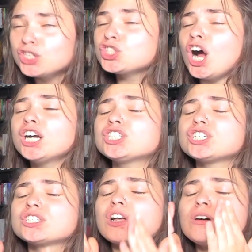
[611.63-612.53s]
Josh
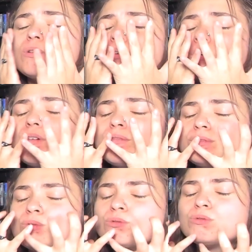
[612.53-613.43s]
is,
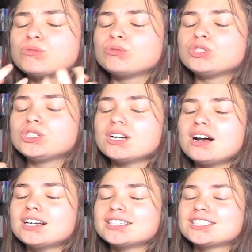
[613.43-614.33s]

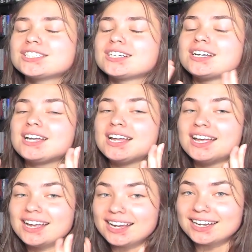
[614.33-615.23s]
Josh
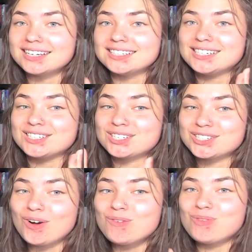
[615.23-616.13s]
and his
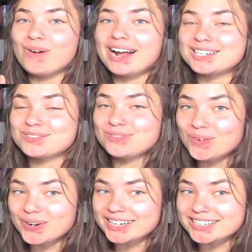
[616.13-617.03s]
soulful ass
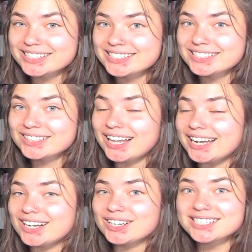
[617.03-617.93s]
voice.
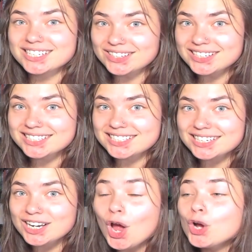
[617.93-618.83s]
Like,
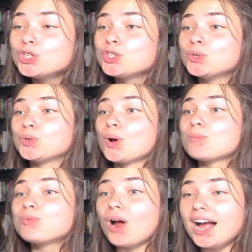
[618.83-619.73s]
seriously? Dude,
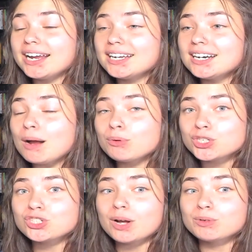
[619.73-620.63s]
Brian, I'm
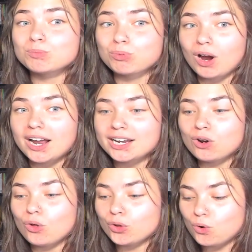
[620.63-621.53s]
pretty sure that was Brian
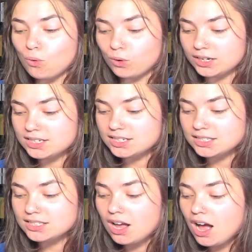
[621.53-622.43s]
on the
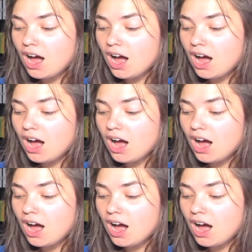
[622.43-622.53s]
chorus.